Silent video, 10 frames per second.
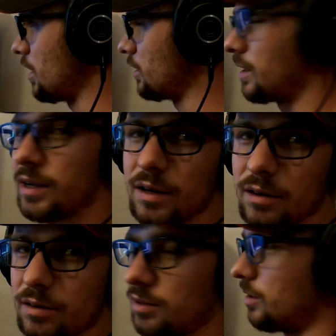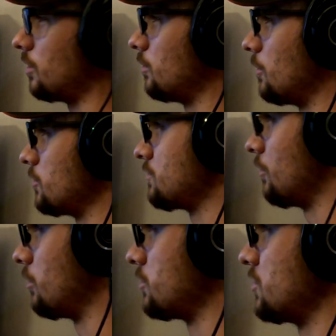Unlike, you know, most
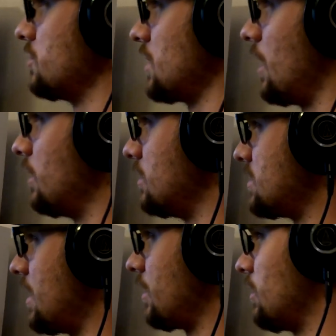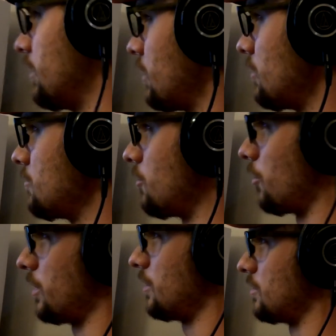photo shoots, I didn't take like
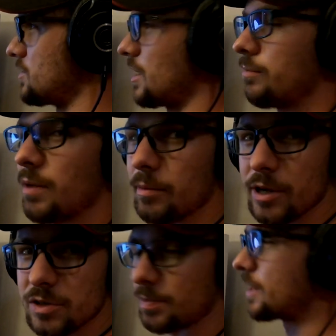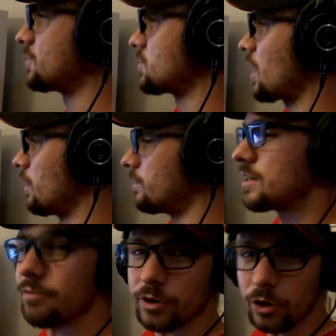40 of the same image, because it's kind of a
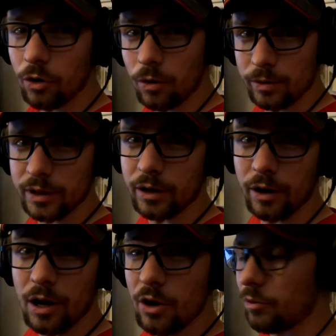different goal here.